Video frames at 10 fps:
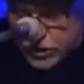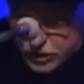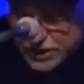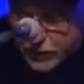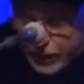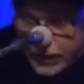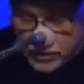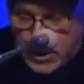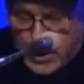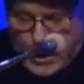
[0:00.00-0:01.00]
Sea Grant,
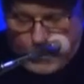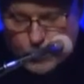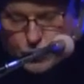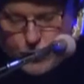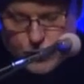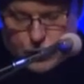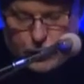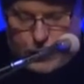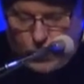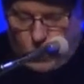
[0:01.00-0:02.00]
and was
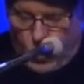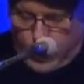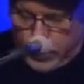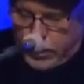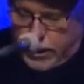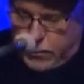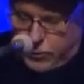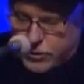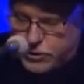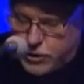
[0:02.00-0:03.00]
recently awarded a
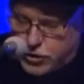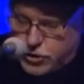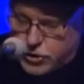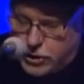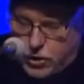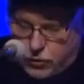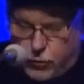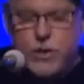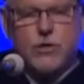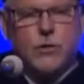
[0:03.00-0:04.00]
prestigious Sloan
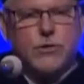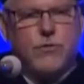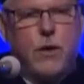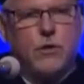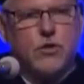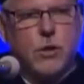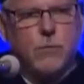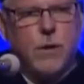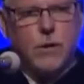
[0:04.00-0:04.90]
Research Fellowship in